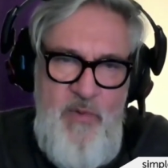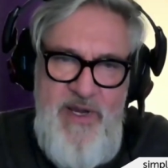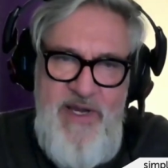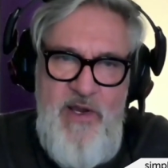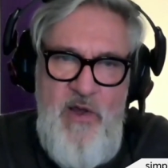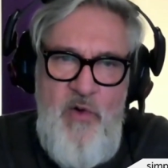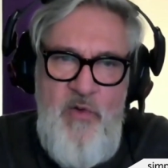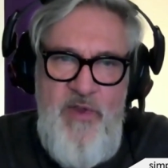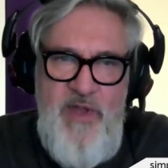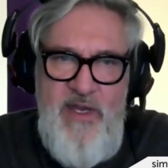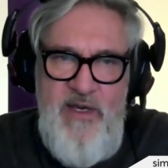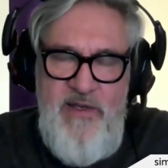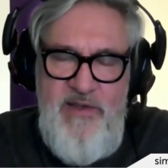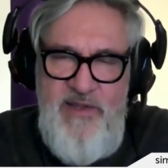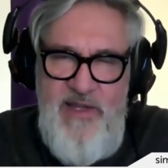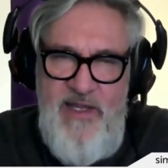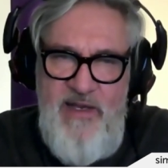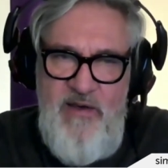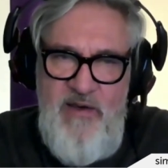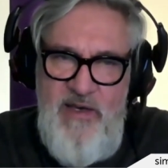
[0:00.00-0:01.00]
We know that
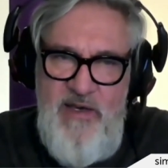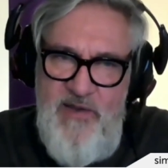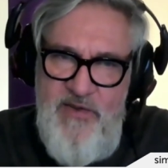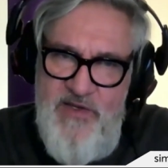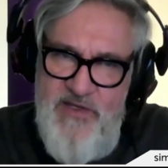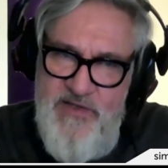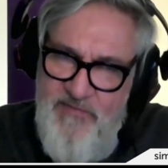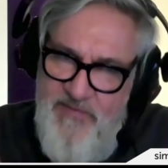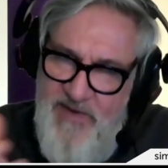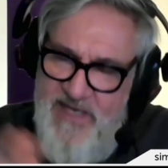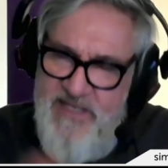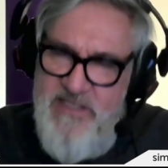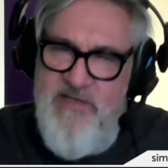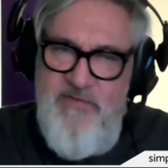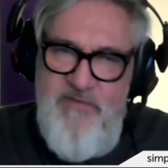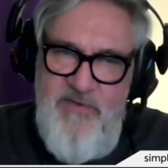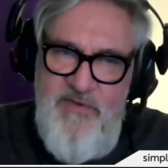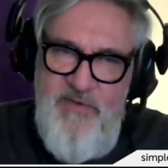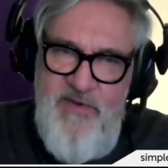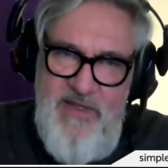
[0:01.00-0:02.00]
that the events
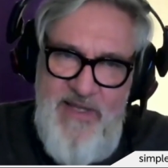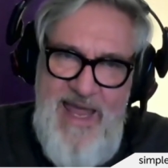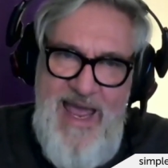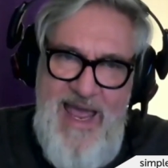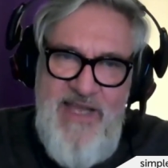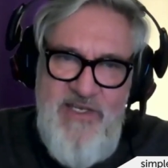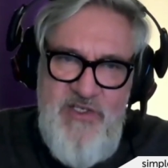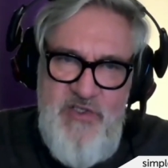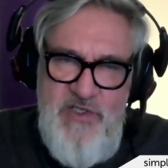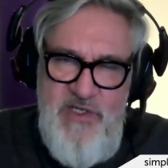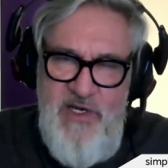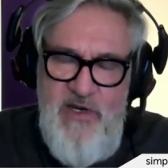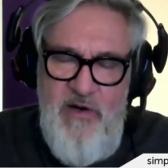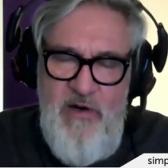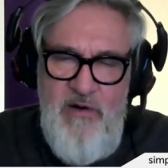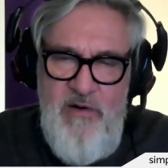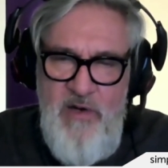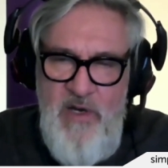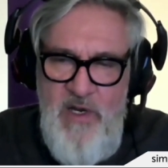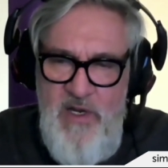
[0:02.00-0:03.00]
of last
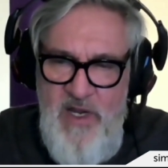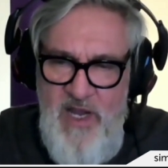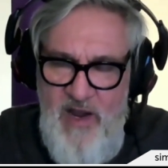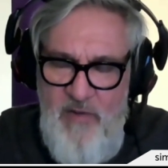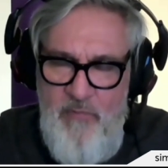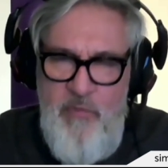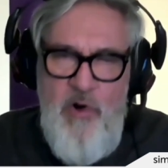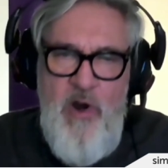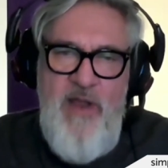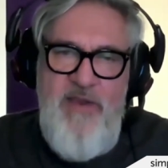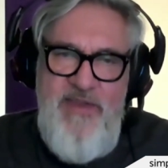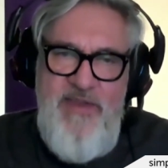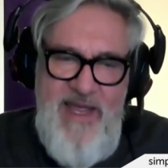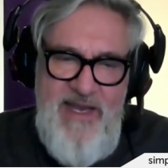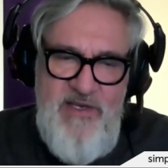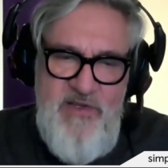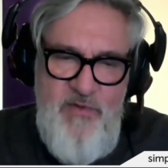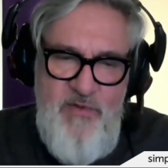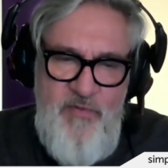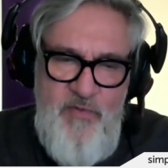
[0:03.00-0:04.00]
year have brought
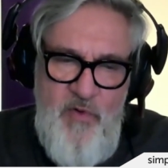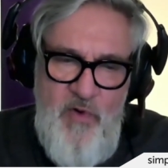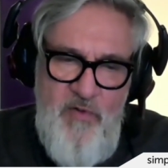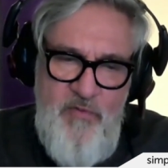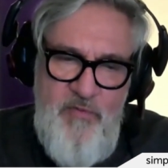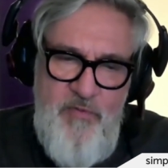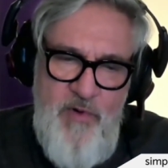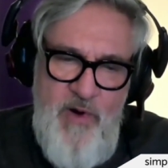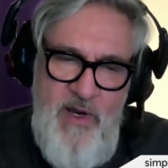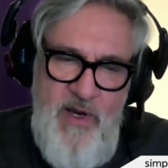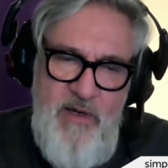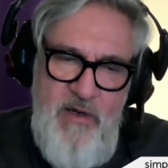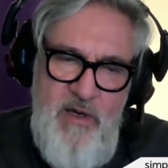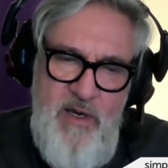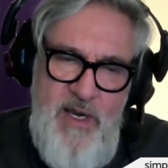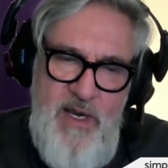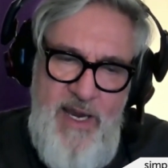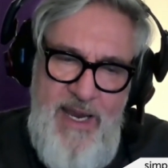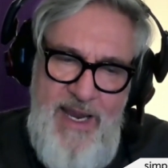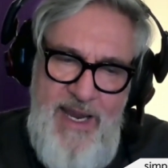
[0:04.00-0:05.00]
that to the forefront
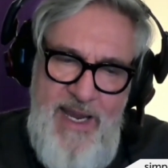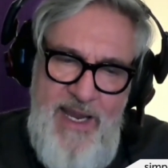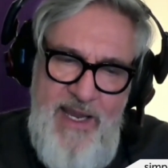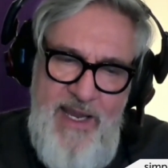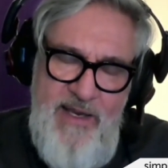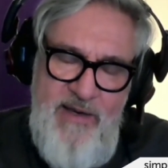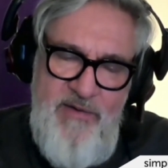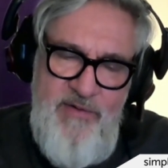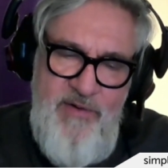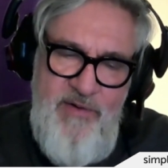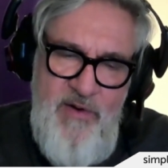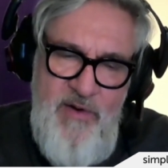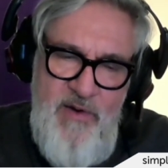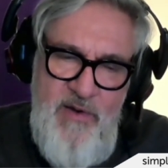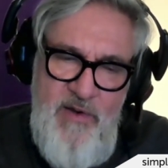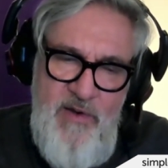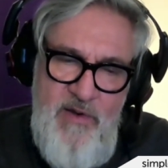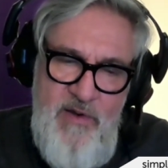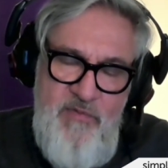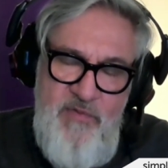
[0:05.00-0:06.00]
and
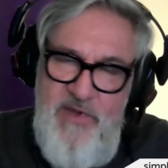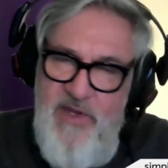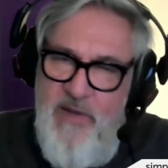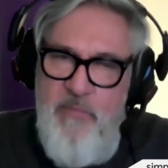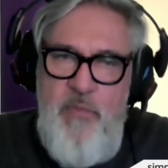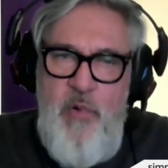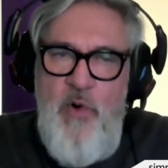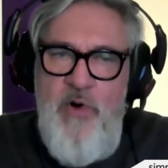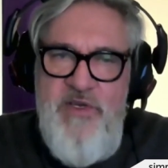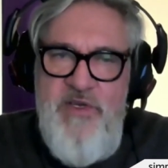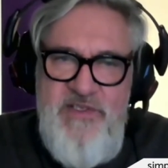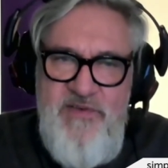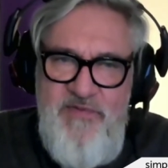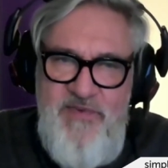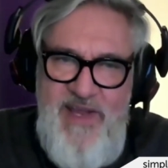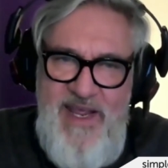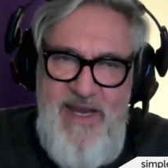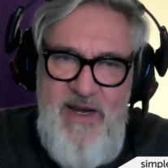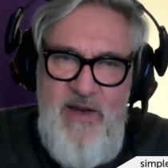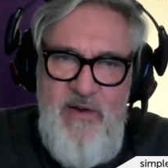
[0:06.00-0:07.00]
the importance of
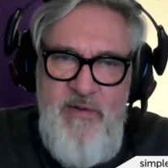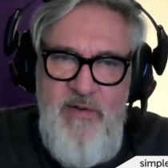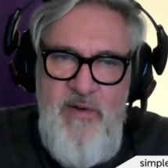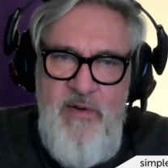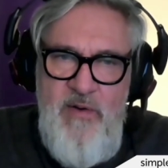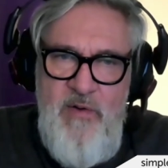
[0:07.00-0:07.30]
data.